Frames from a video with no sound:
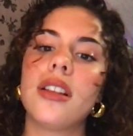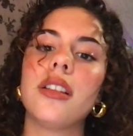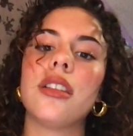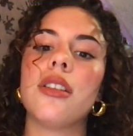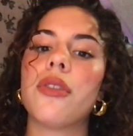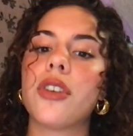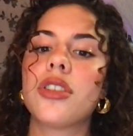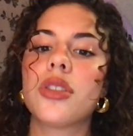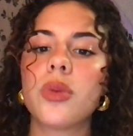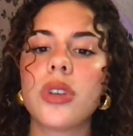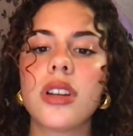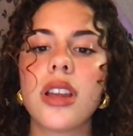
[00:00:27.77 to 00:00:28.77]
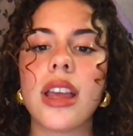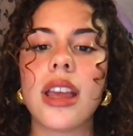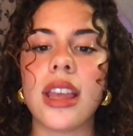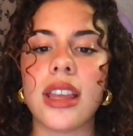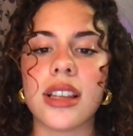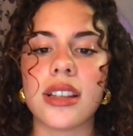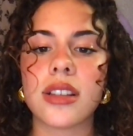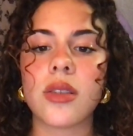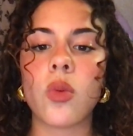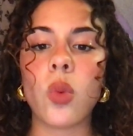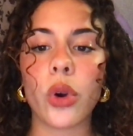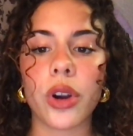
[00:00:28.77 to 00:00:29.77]
The first one is
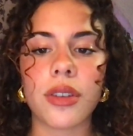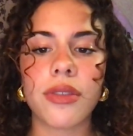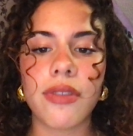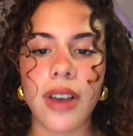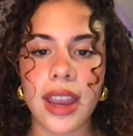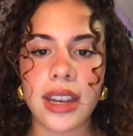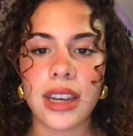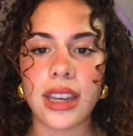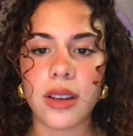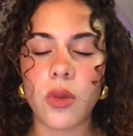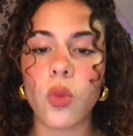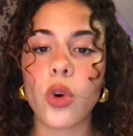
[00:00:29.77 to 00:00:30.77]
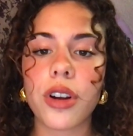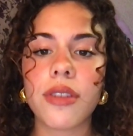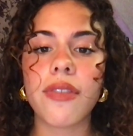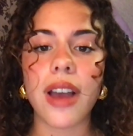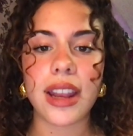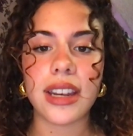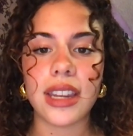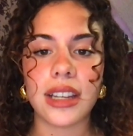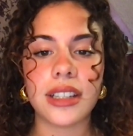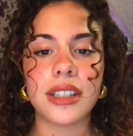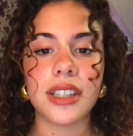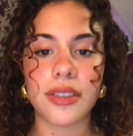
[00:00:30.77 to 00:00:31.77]
word
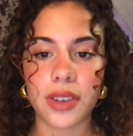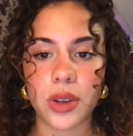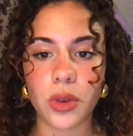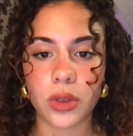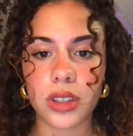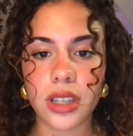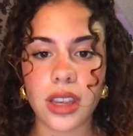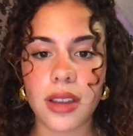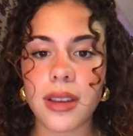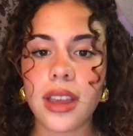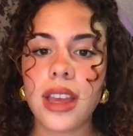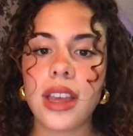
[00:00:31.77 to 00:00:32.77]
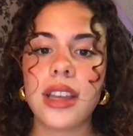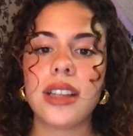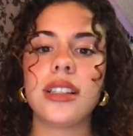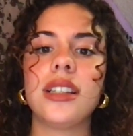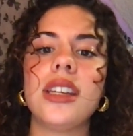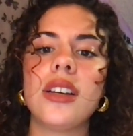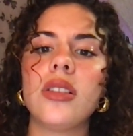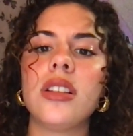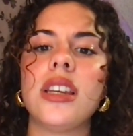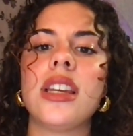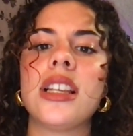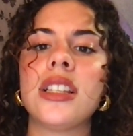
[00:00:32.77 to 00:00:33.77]
finding difficulty.
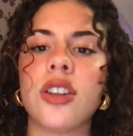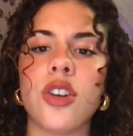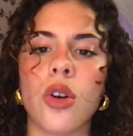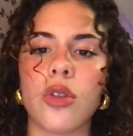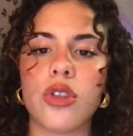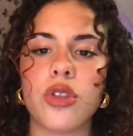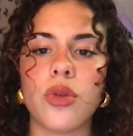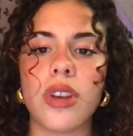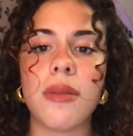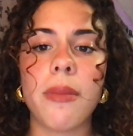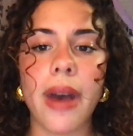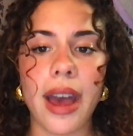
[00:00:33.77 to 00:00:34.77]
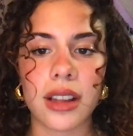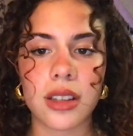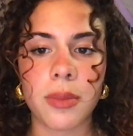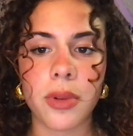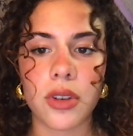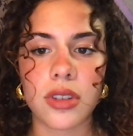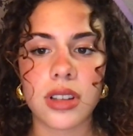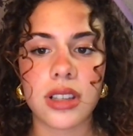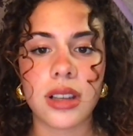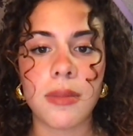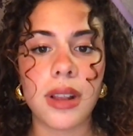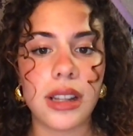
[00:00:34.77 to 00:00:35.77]
DLD is known to impact a person's
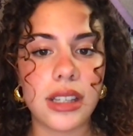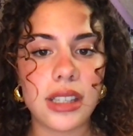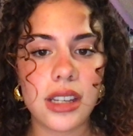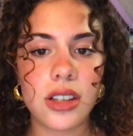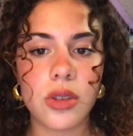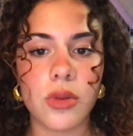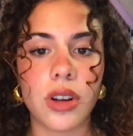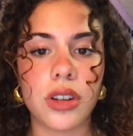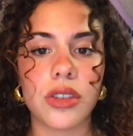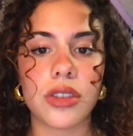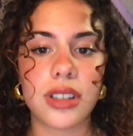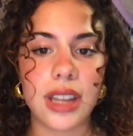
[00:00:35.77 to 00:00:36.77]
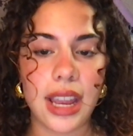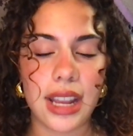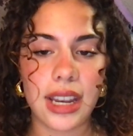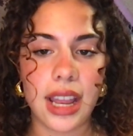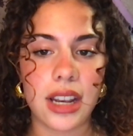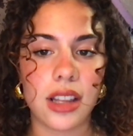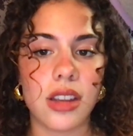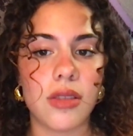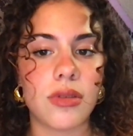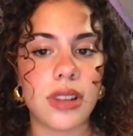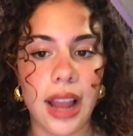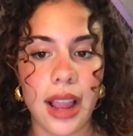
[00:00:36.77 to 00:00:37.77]
ability to understand and
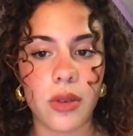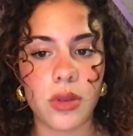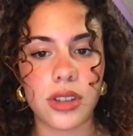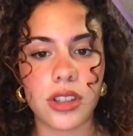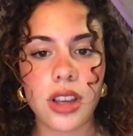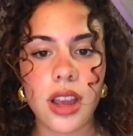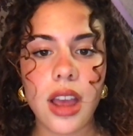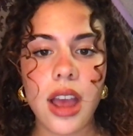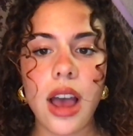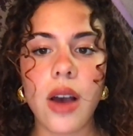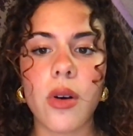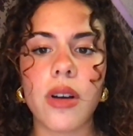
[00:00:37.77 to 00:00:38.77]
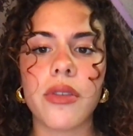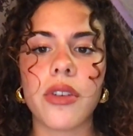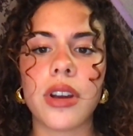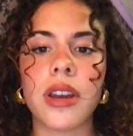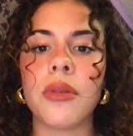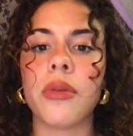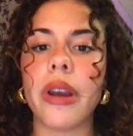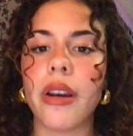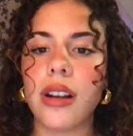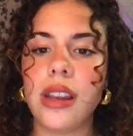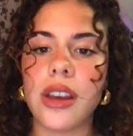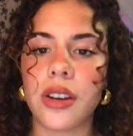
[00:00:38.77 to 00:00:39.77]
use language. However, it
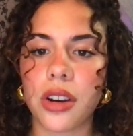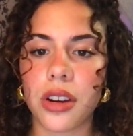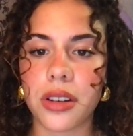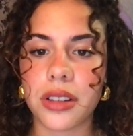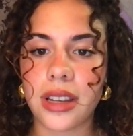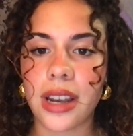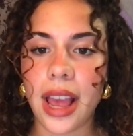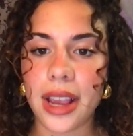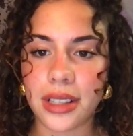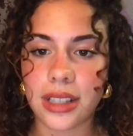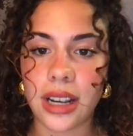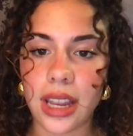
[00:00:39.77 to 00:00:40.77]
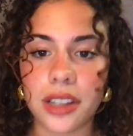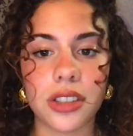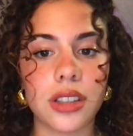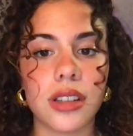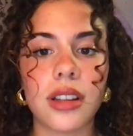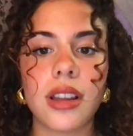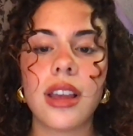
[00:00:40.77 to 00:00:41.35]
rarely occurs in isolation.